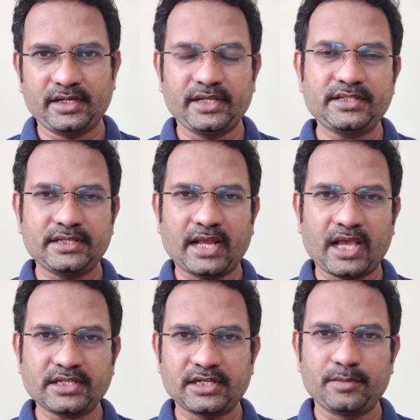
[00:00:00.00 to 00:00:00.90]
It is
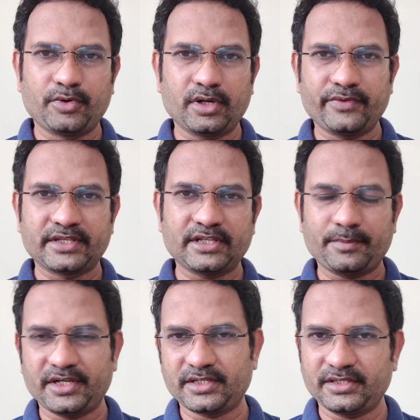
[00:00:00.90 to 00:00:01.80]
National Board of
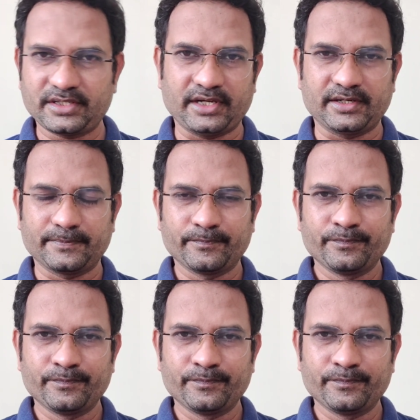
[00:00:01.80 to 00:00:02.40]
Examination site.